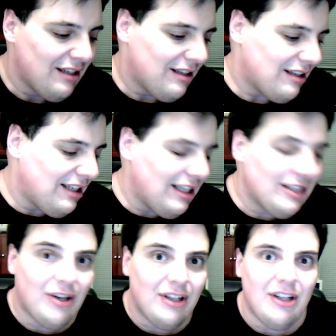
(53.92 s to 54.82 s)
It's
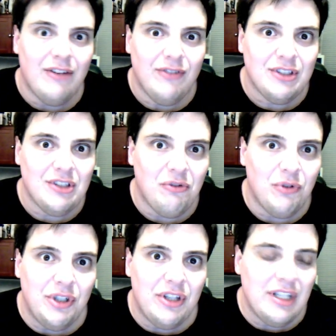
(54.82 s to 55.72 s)
hard to love yourself when
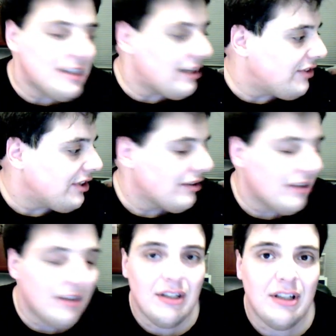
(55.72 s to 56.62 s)
you're this heavy.
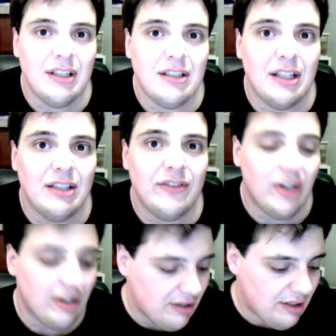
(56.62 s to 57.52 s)
It's
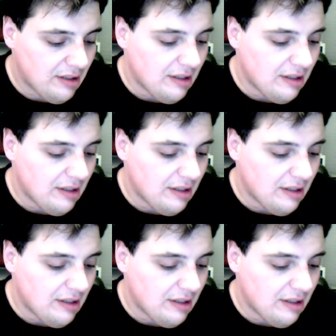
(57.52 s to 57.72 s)
very hard.